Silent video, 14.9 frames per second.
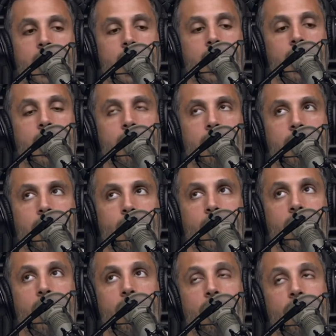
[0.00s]

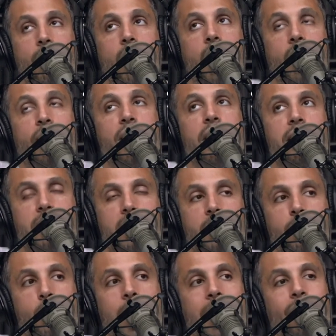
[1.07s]
Well, obviously,
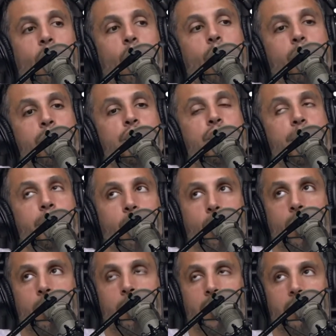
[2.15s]
if you have home gym
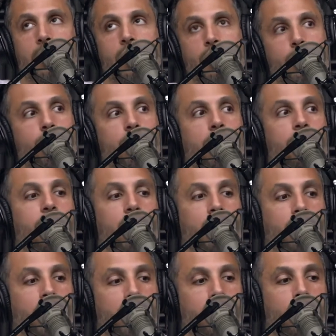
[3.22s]
equipment, you're totally fine, right?